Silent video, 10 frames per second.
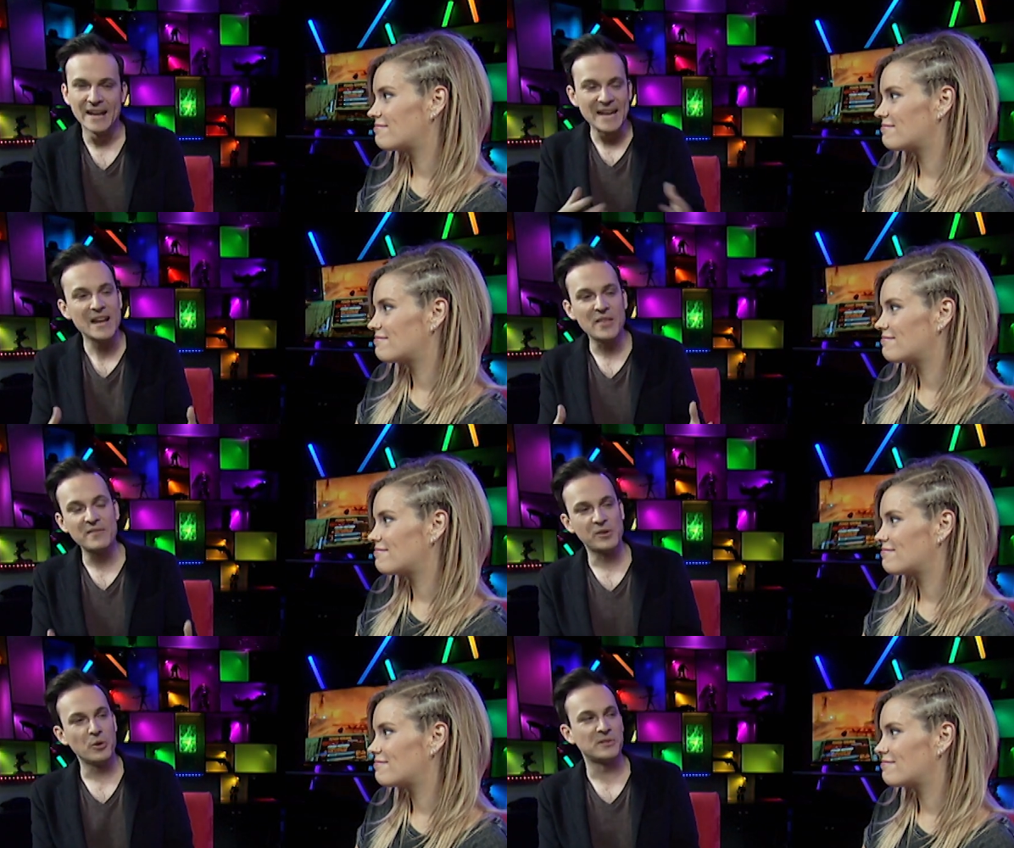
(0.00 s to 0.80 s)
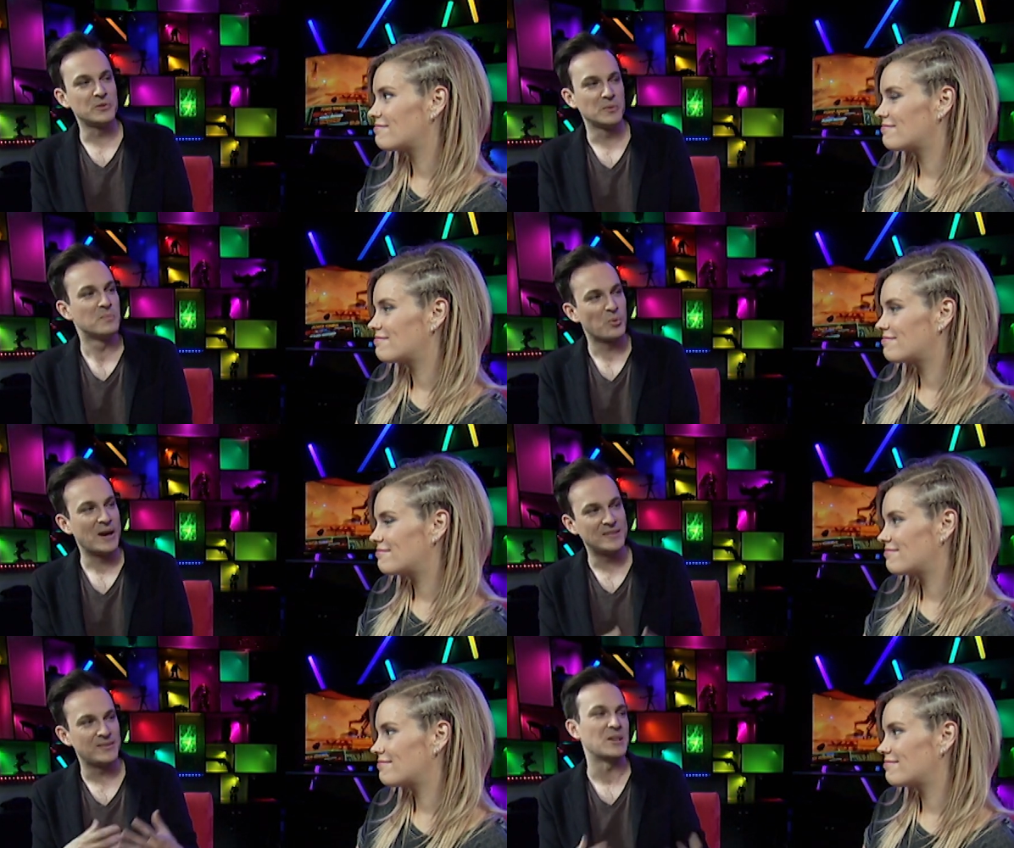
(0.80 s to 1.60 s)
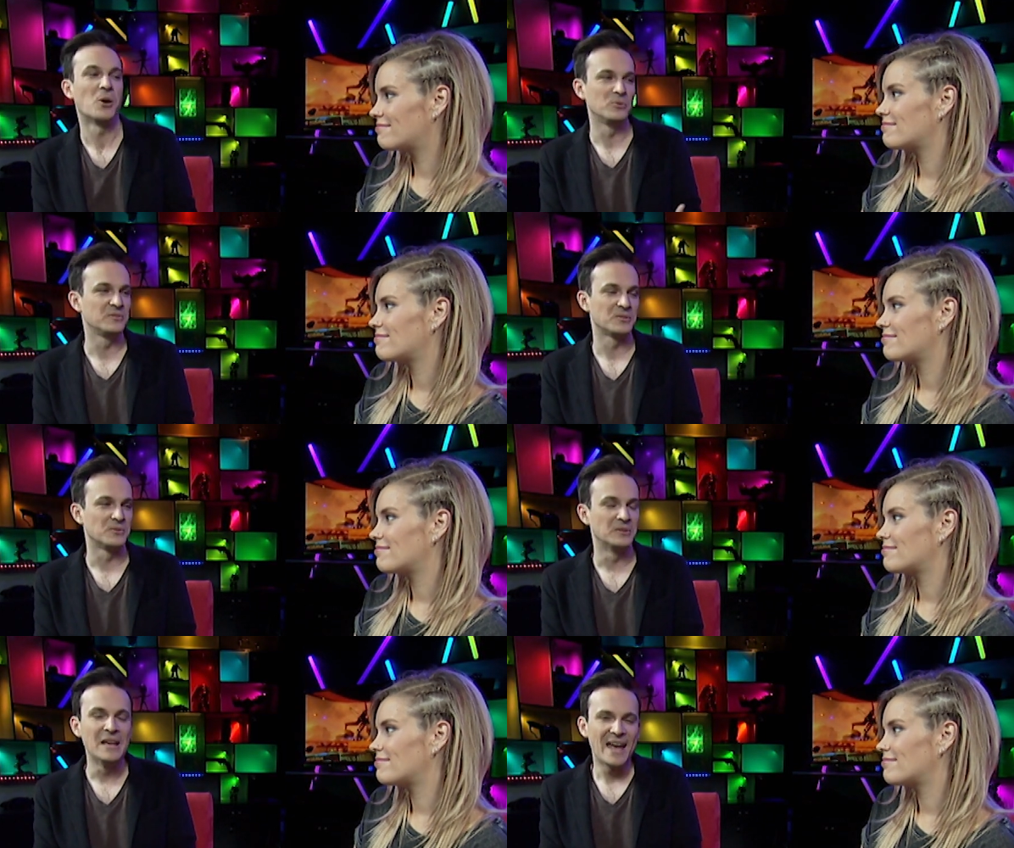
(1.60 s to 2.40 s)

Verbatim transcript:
Speaker 1: Here they've chosen to embrace the old school.